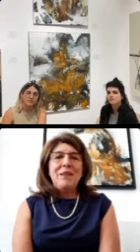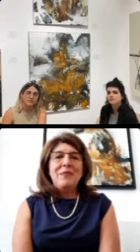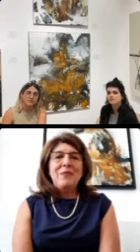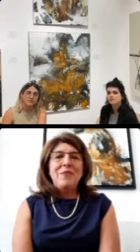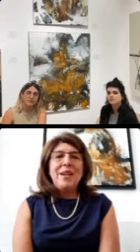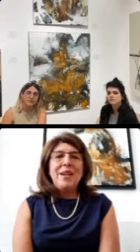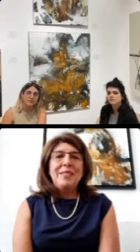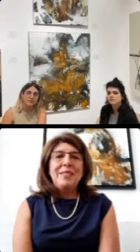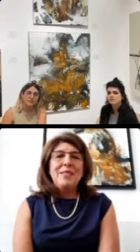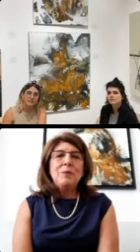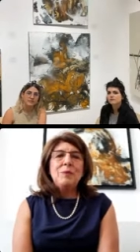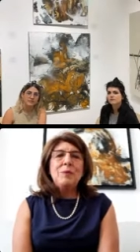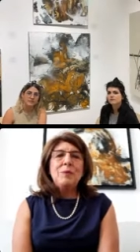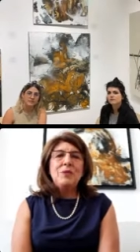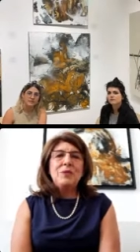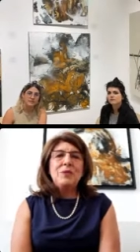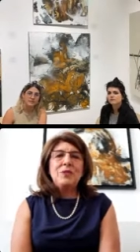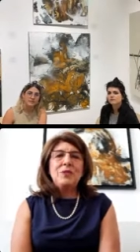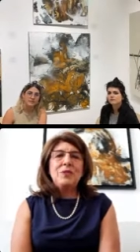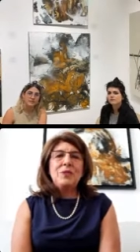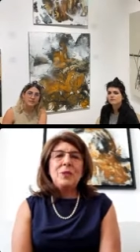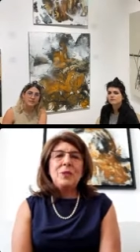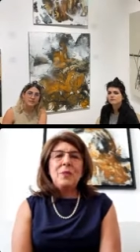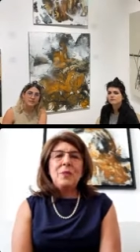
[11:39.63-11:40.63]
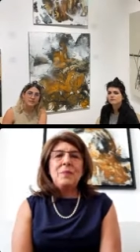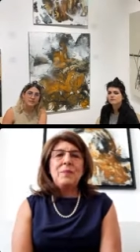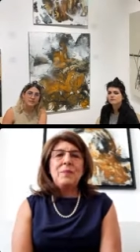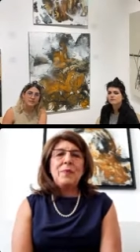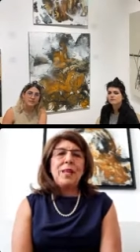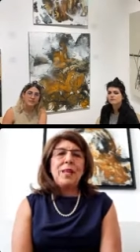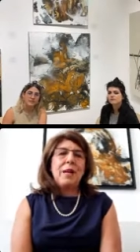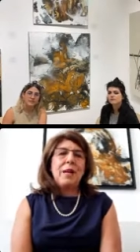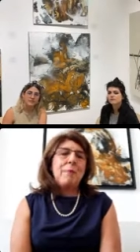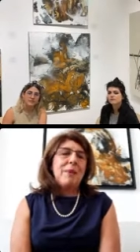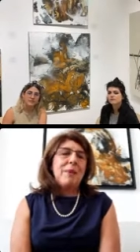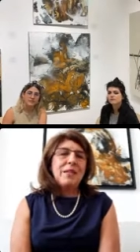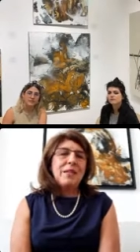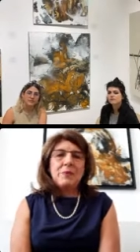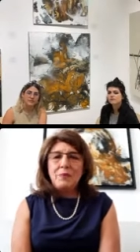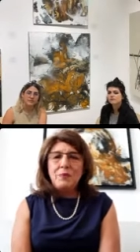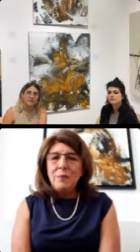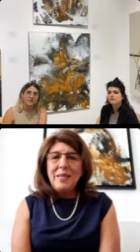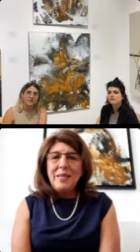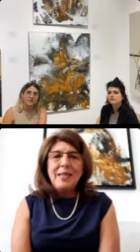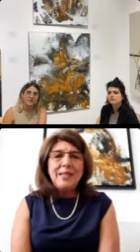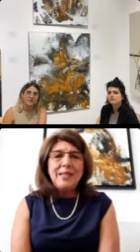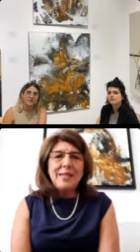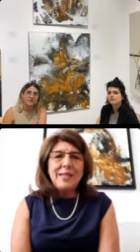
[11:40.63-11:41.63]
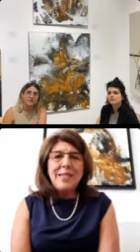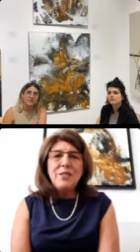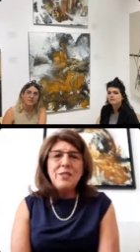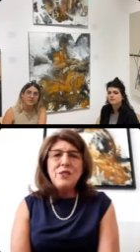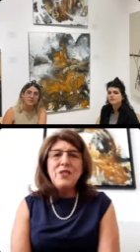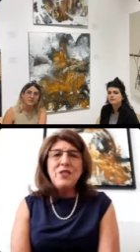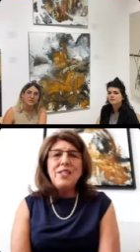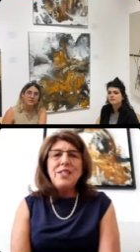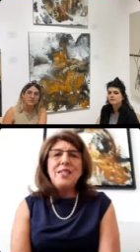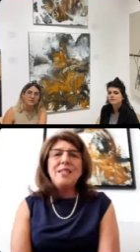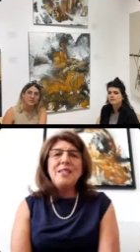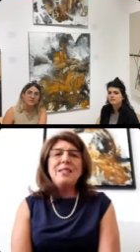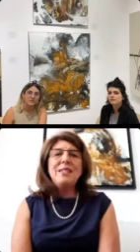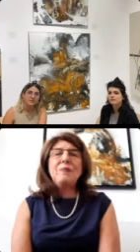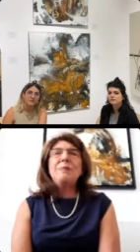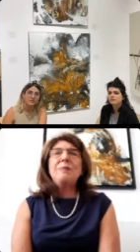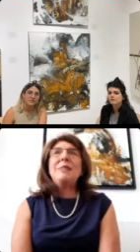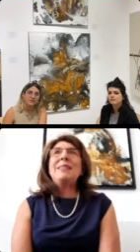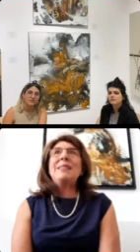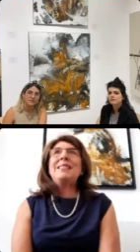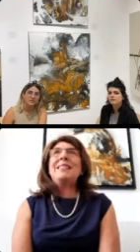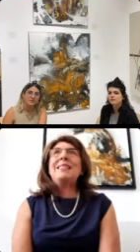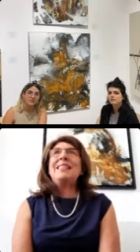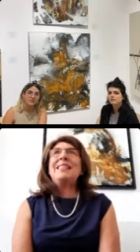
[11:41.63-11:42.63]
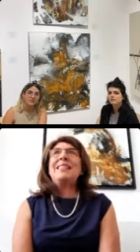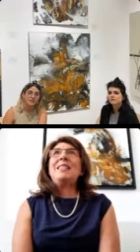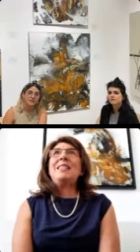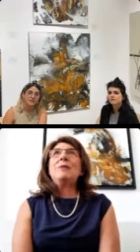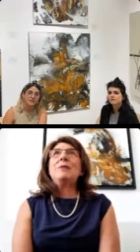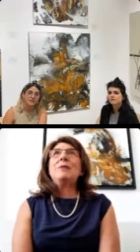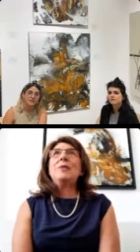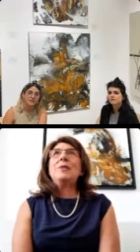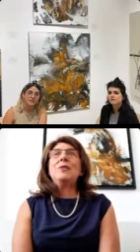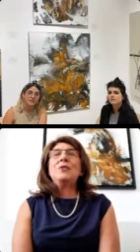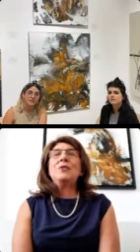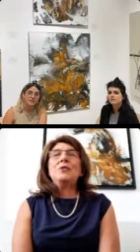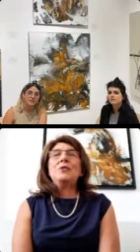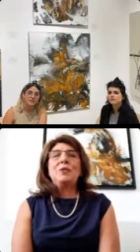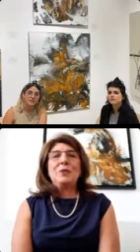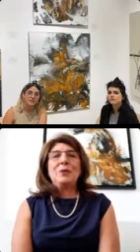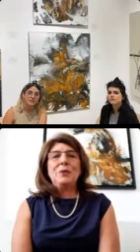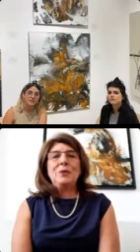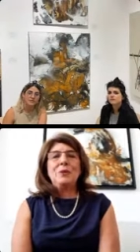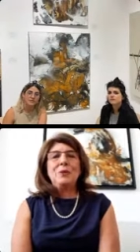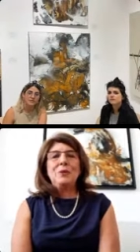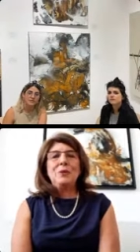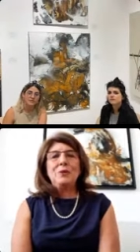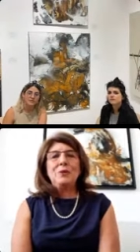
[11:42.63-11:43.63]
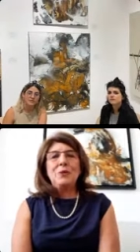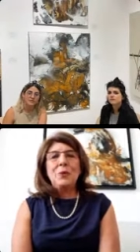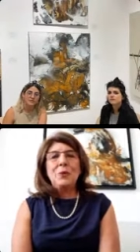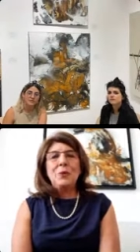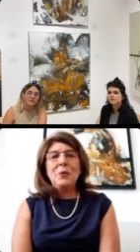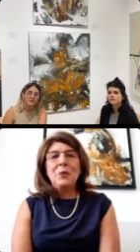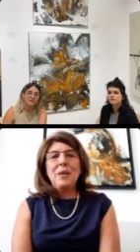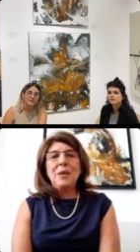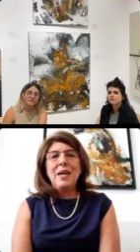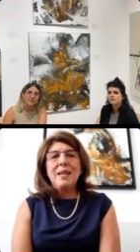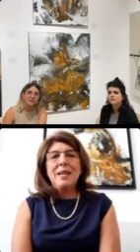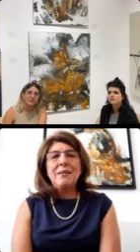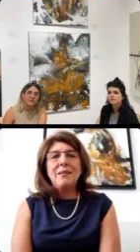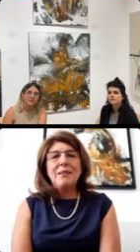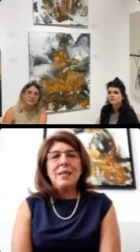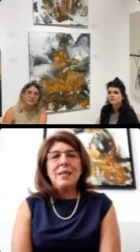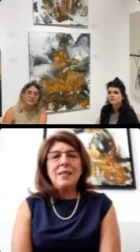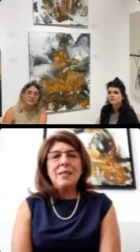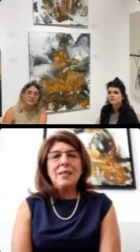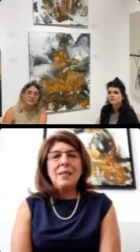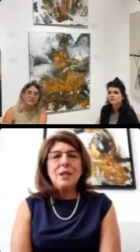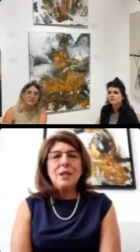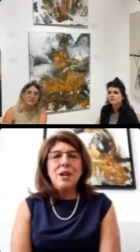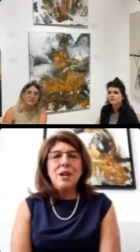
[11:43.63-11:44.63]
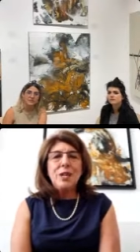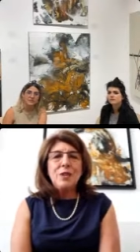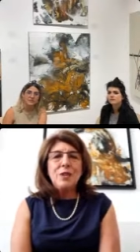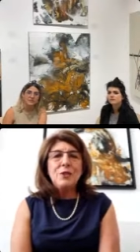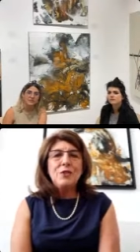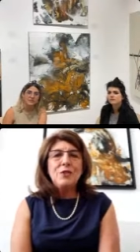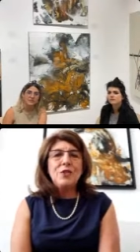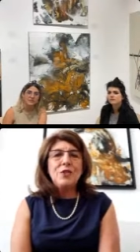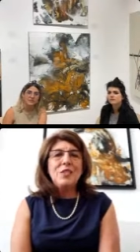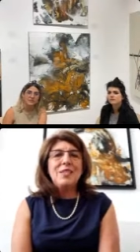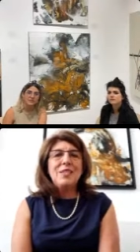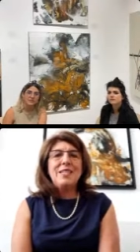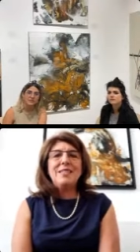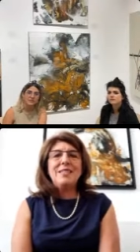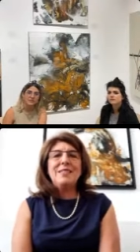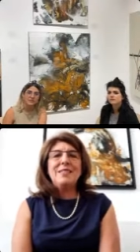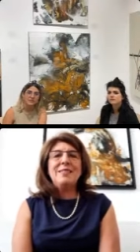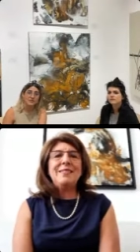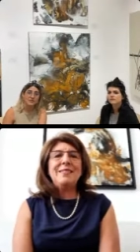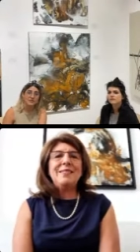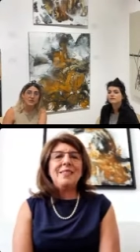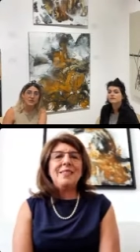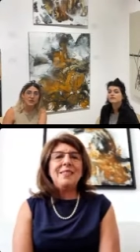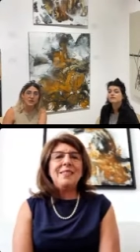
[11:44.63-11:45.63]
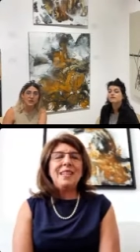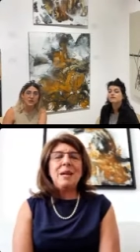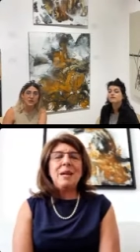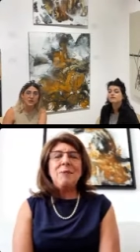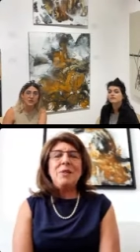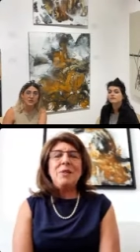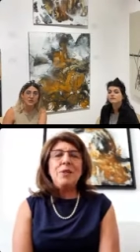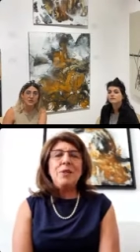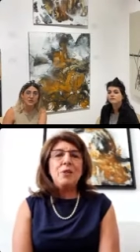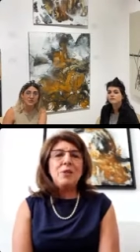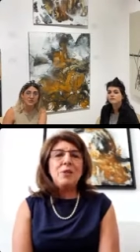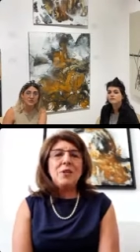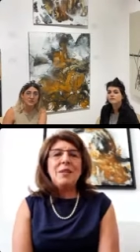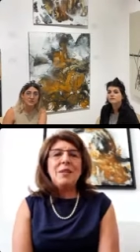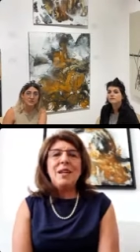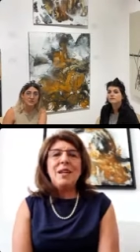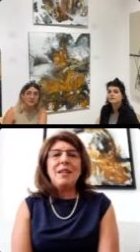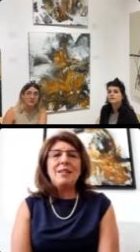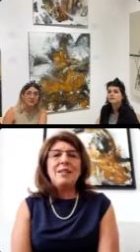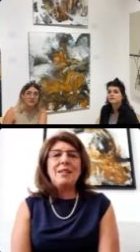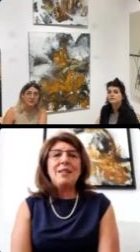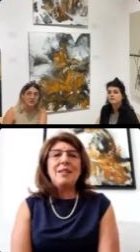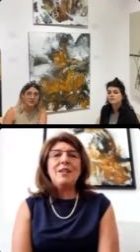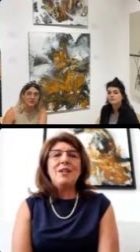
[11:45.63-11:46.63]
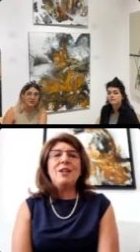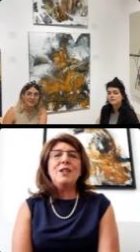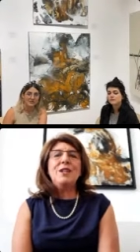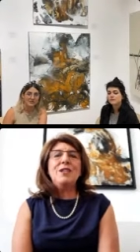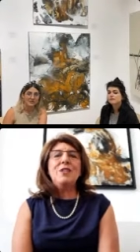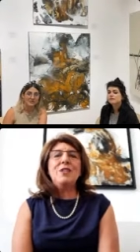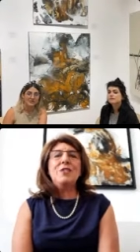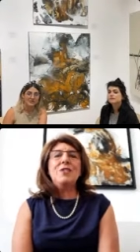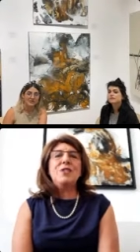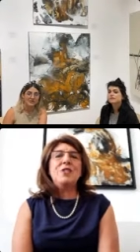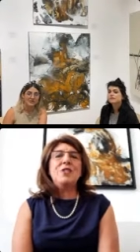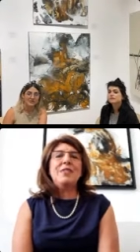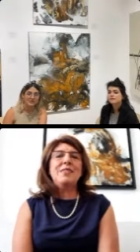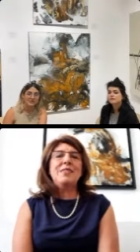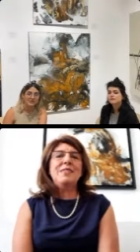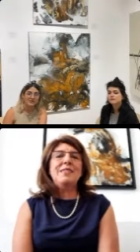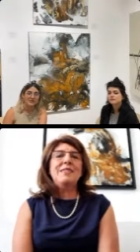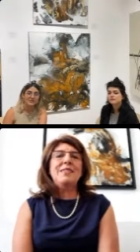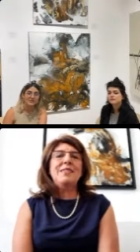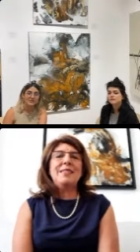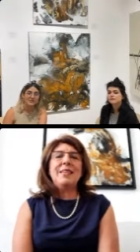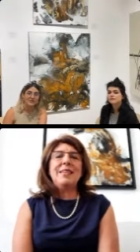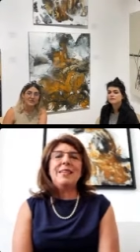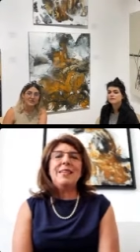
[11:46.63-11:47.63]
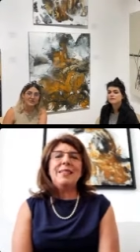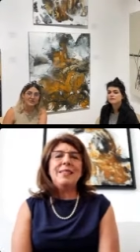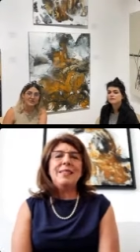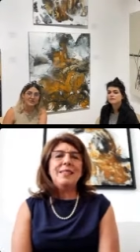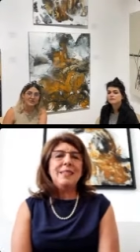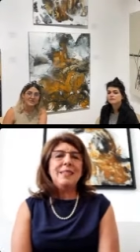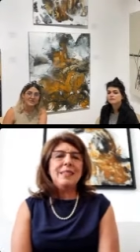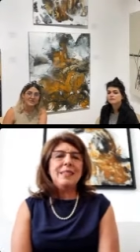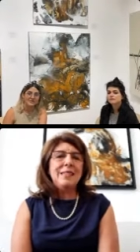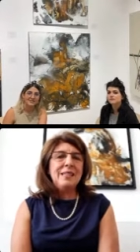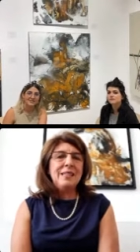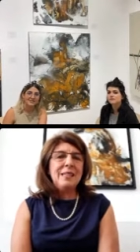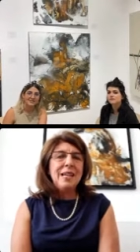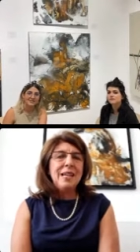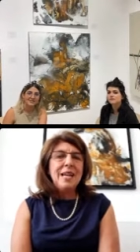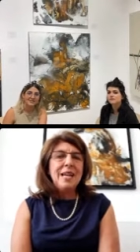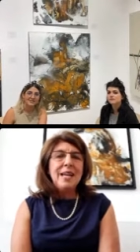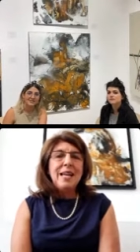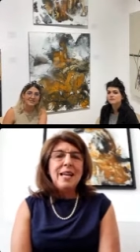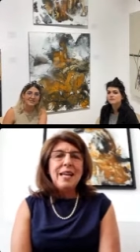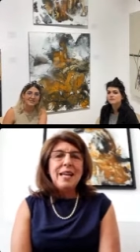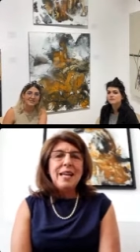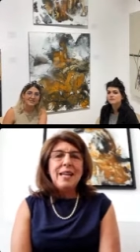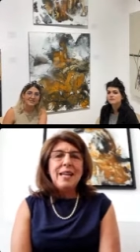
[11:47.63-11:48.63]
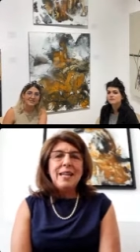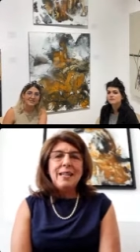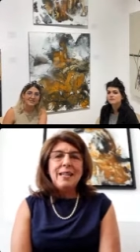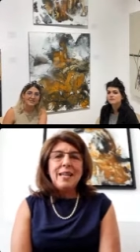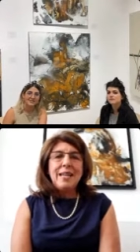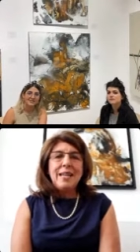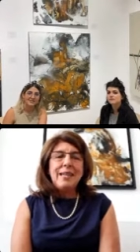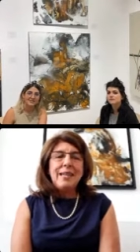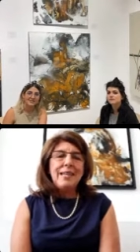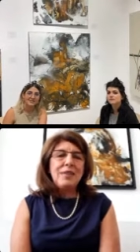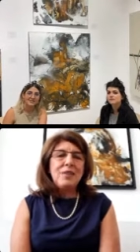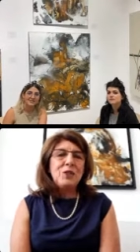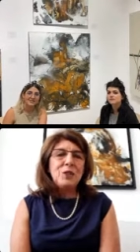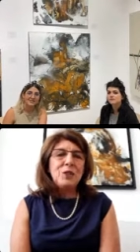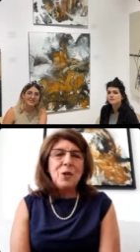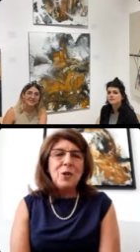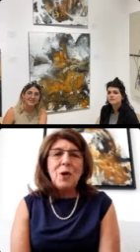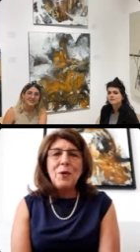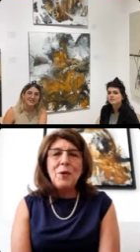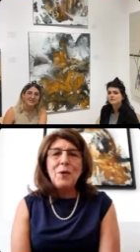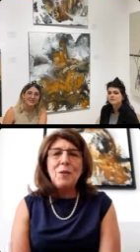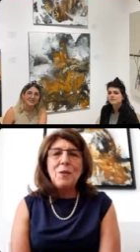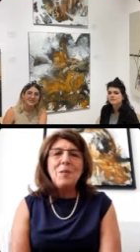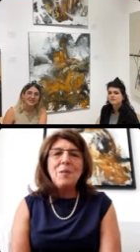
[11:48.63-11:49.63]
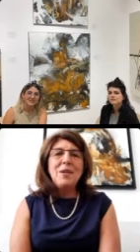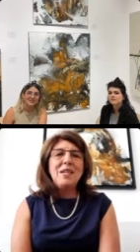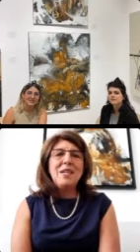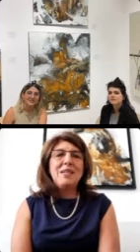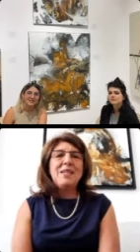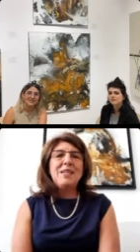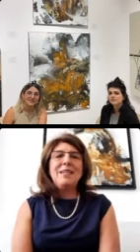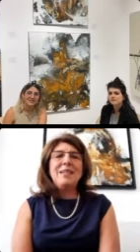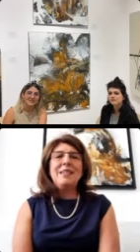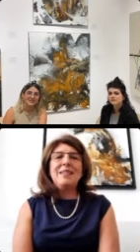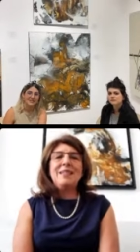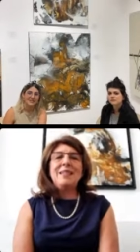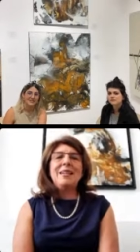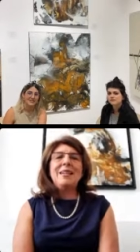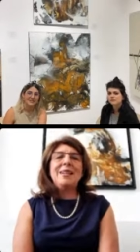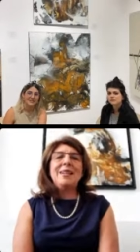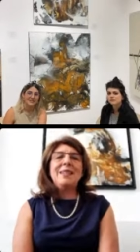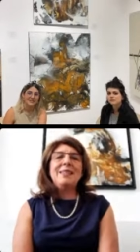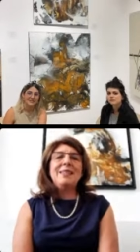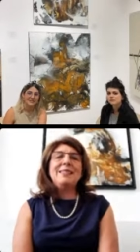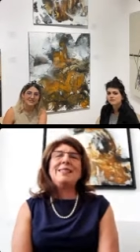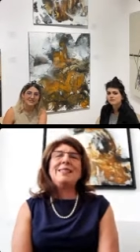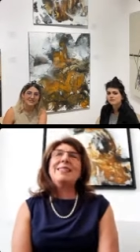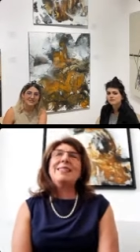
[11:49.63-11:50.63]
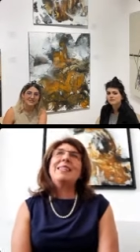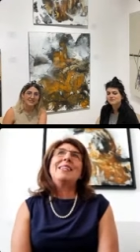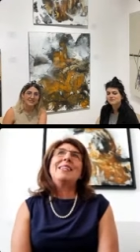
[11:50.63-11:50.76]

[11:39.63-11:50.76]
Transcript: father was part of being an engineer, but he was also an archaeologist, an amateur archaeologist, and an astronomer, and